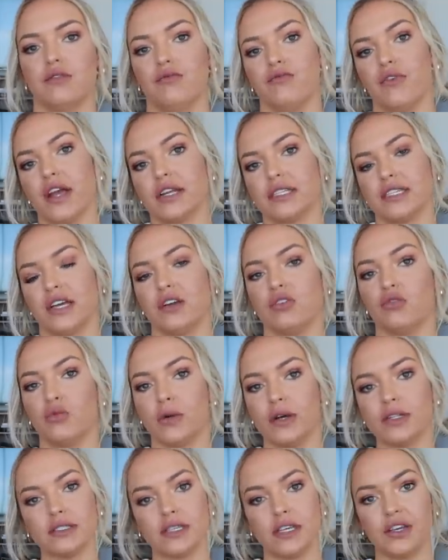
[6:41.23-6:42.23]
rectangle
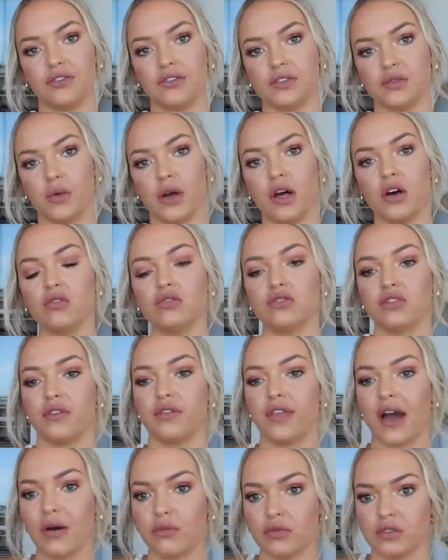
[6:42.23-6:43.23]
ones here as well. So
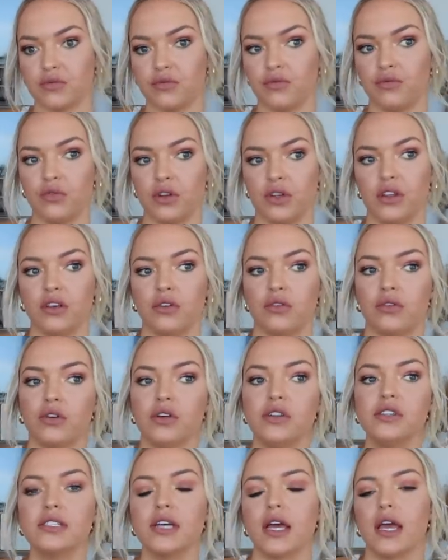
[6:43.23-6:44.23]
that was really
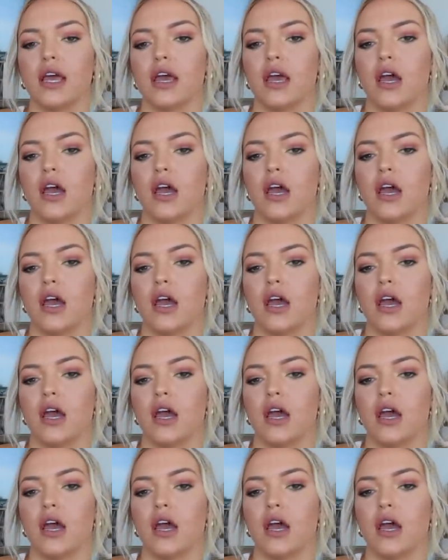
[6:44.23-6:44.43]
good.